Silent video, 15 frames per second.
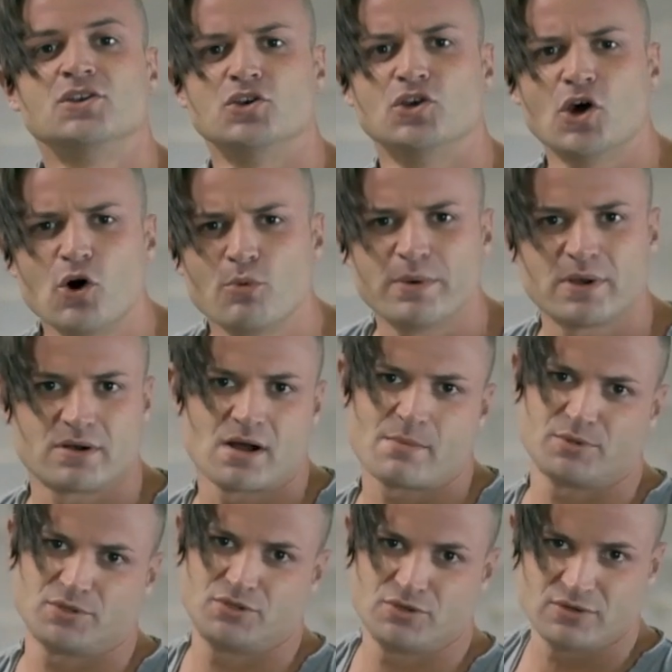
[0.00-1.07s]
No better
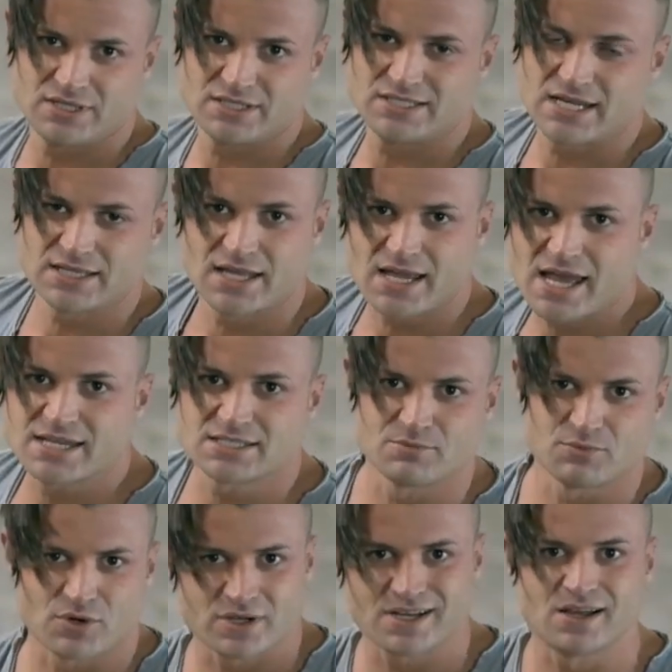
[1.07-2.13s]
opportunity to take the Aston
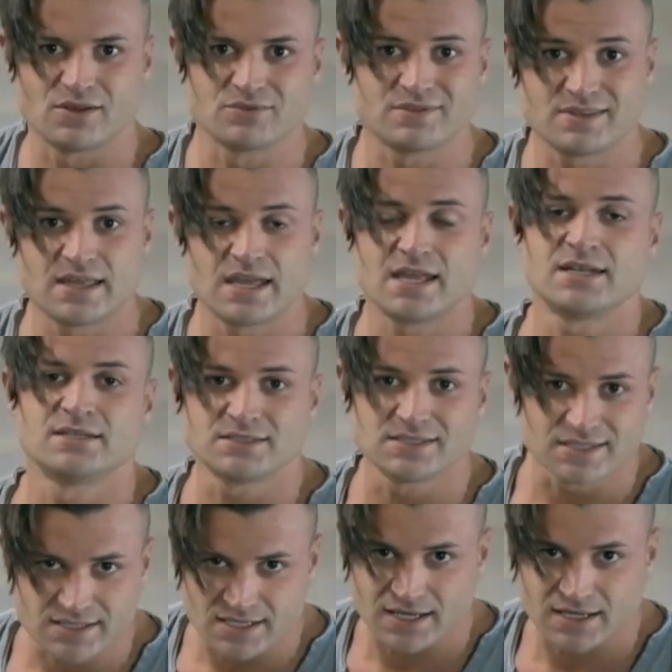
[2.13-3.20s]
Martin out than
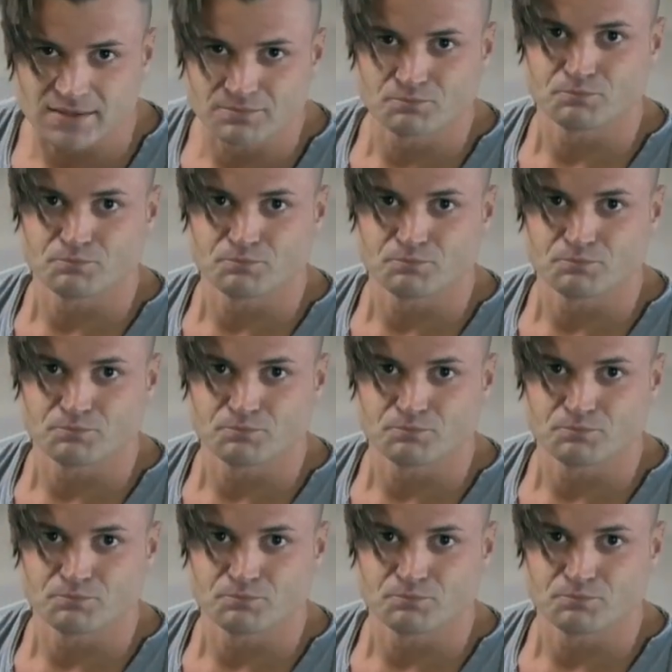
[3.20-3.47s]
today.